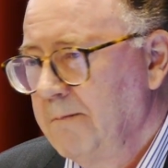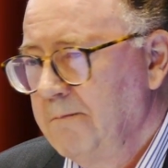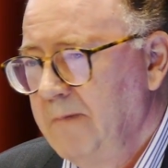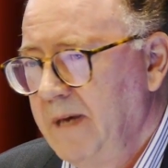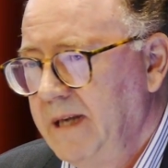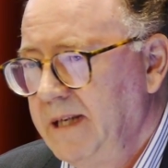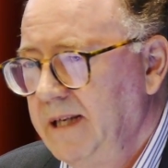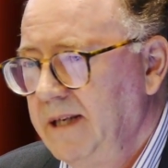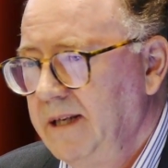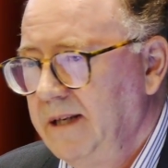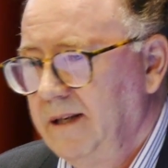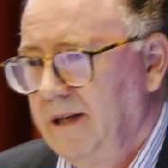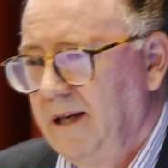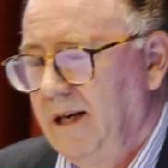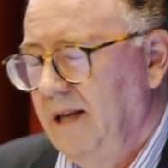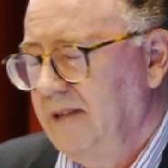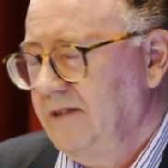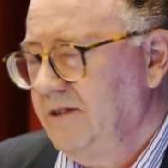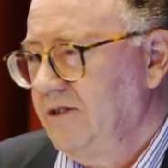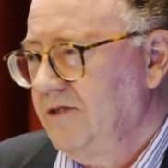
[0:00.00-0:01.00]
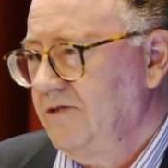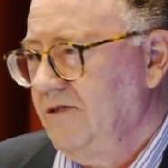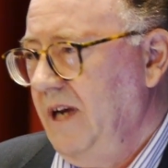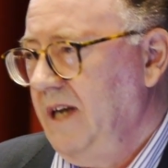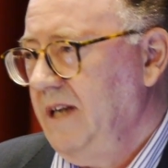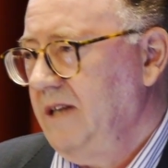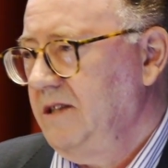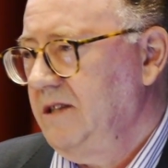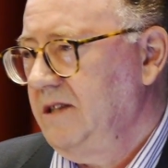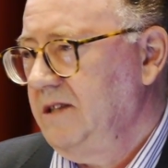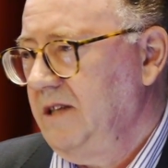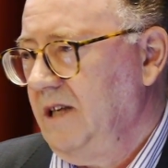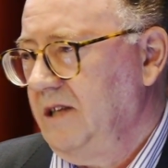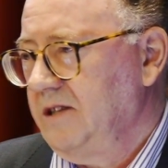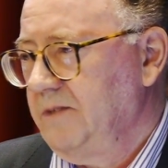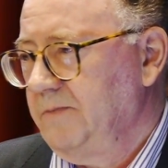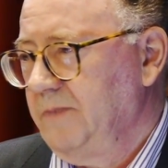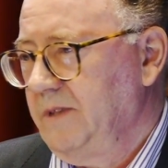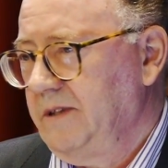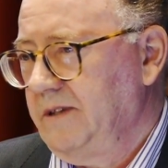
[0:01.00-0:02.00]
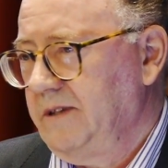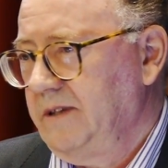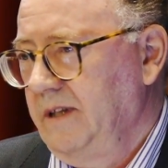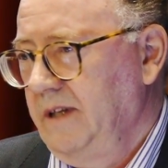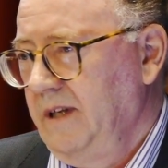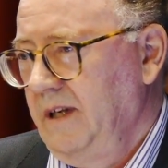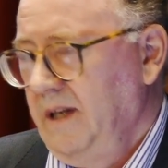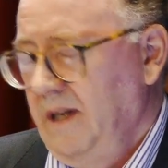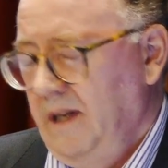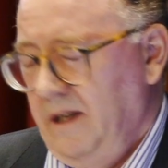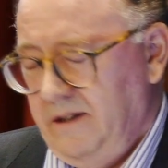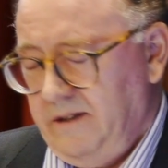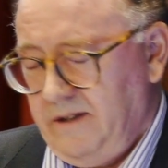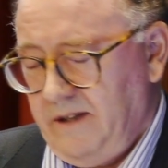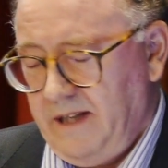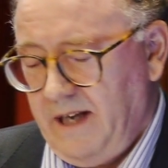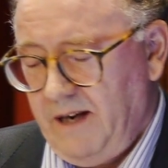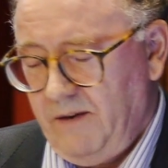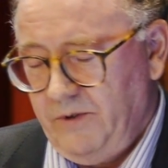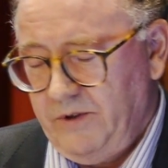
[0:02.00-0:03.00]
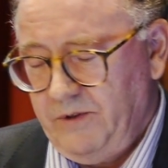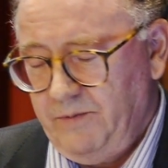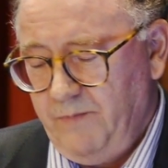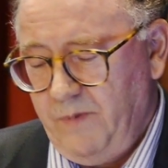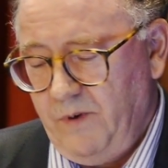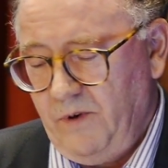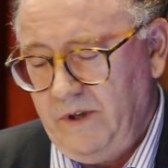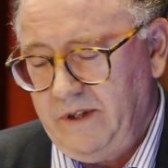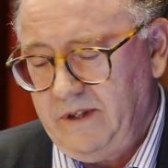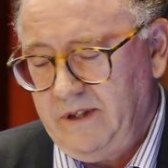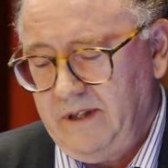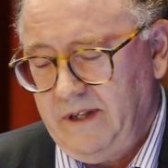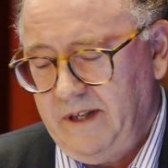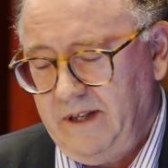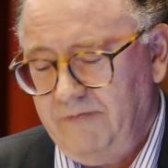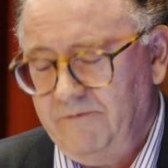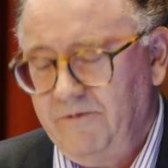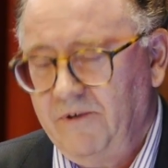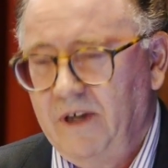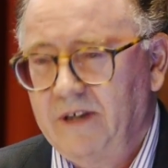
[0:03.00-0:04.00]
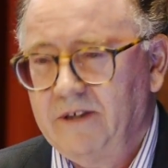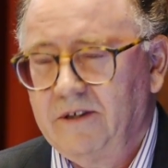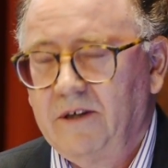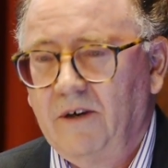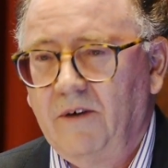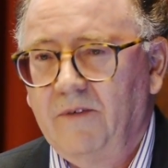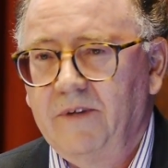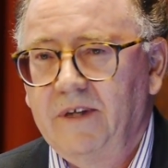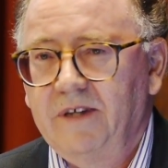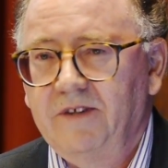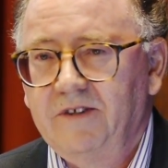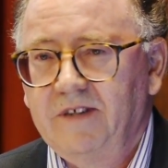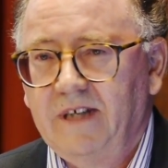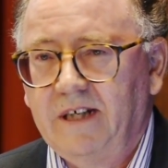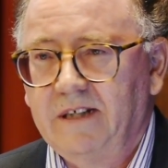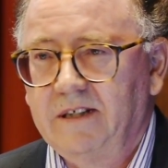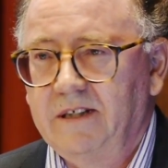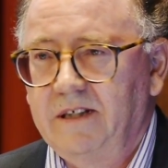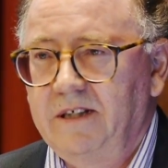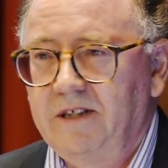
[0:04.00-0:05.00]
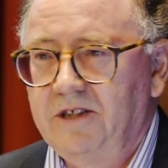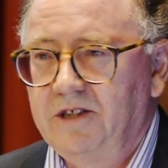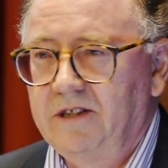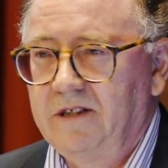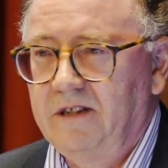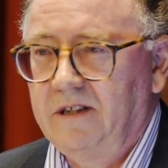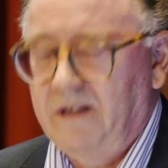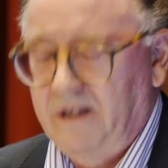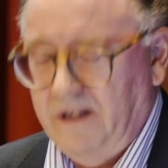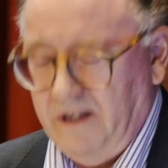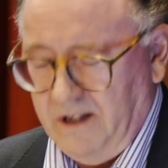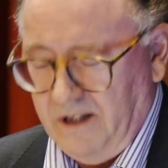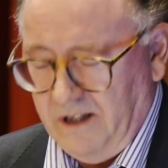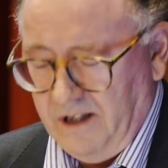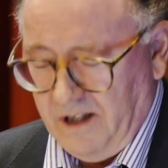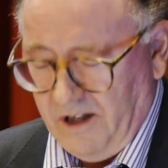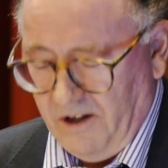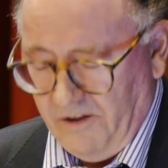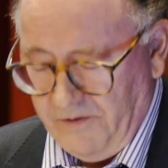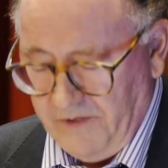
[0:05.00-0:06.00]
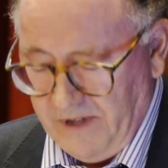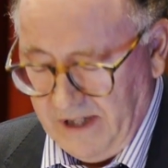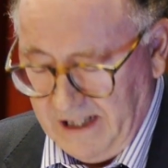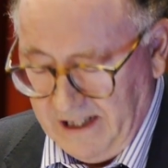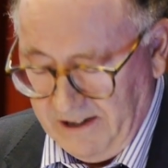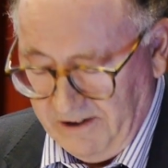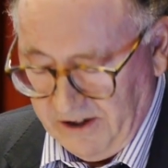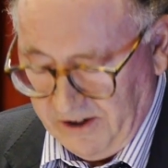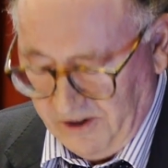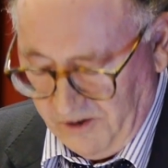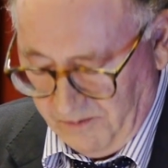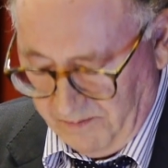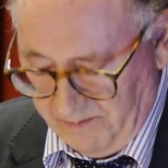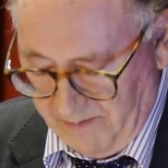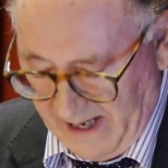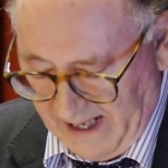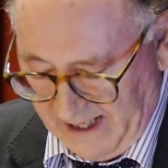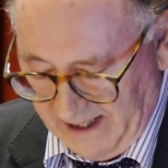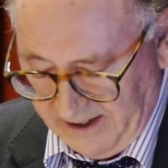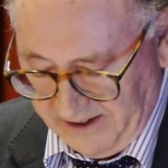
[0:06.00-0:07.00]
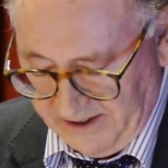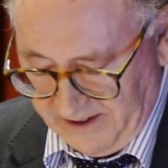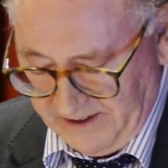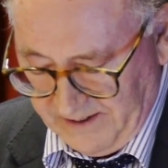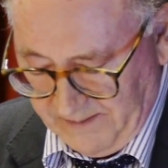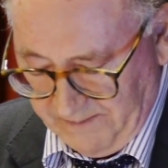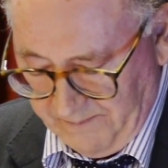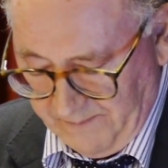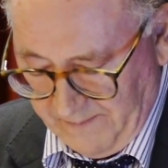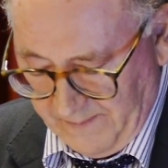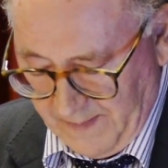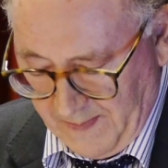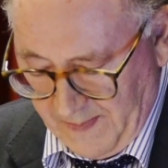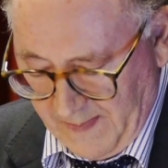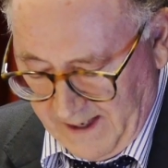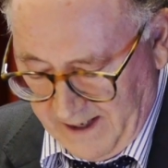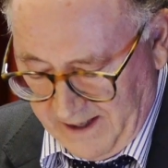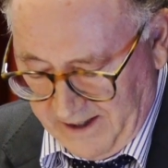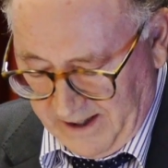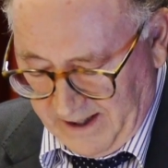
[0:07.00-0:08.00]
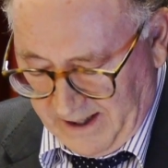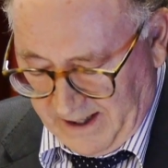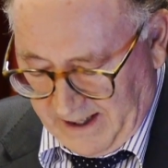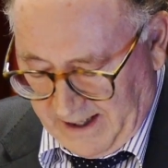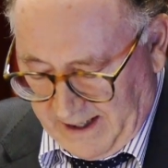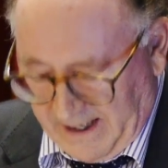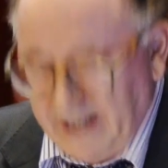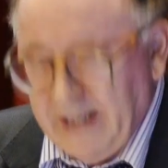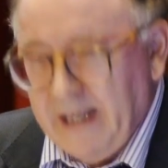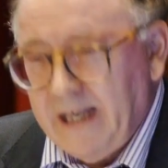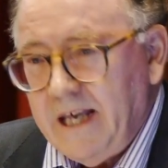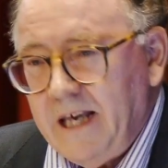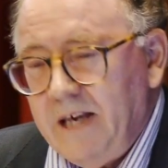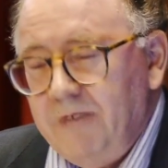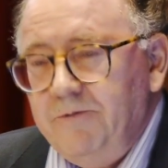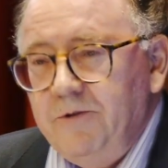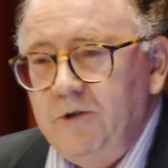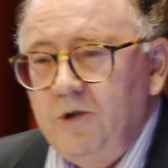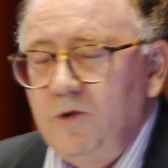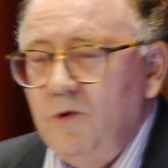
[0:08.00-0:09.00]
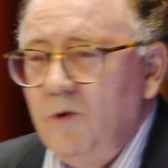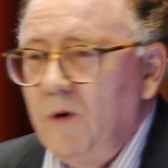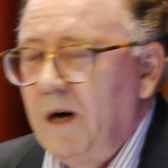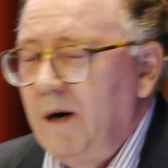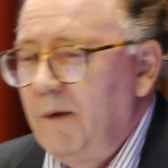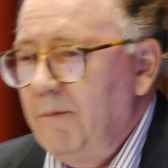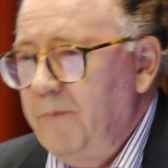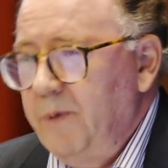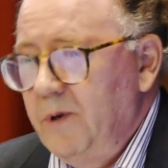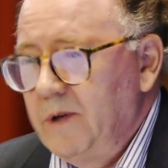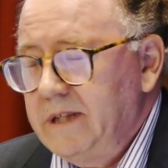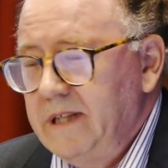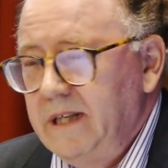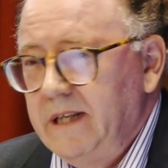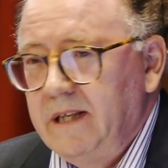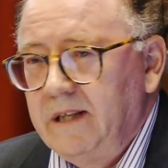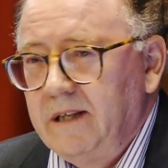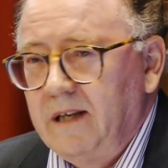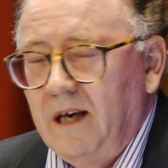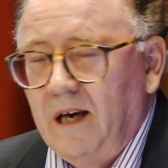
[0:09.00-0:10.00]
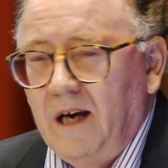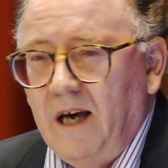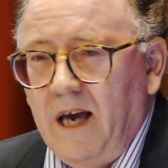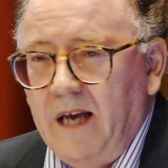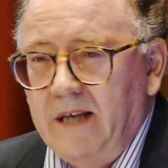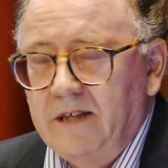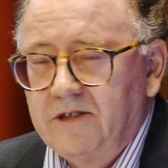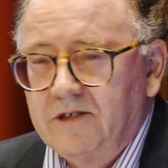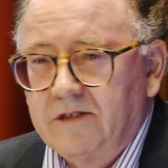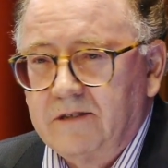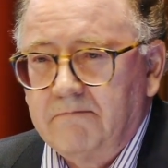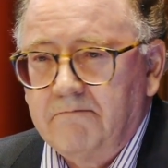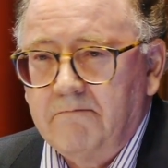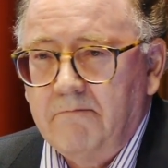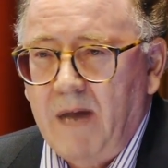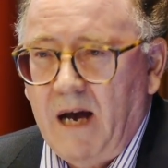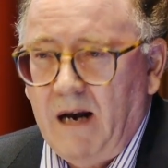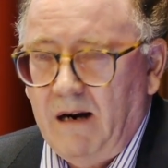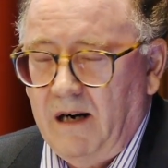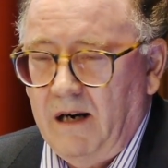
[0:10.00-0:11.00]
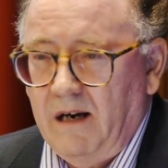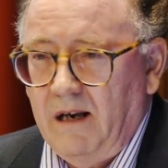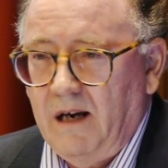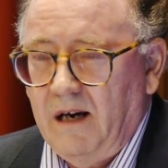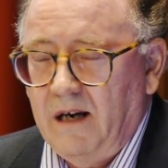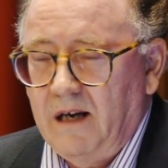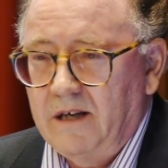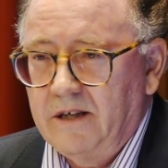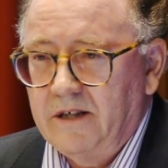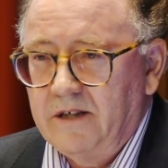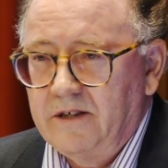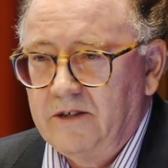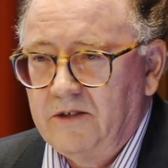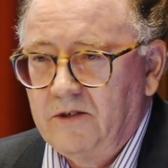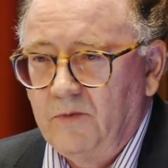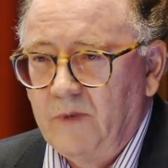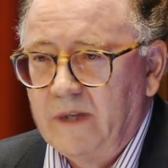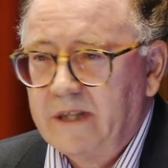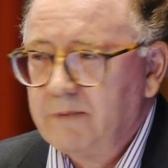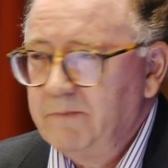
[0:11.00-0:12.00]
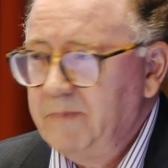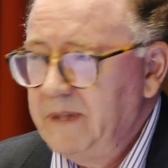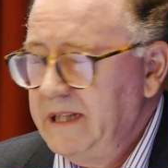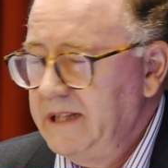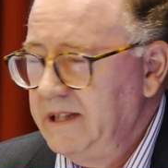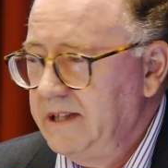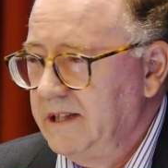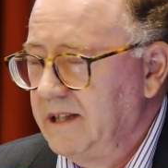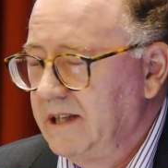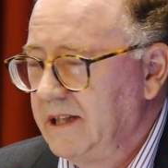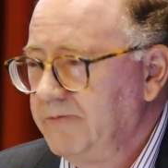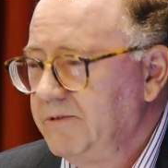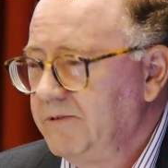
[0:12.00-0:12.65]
Many and strange judgments. So that was put in front of the second edition of the Lyrical Ballads. If you put in ancient mariner to Wikipedia,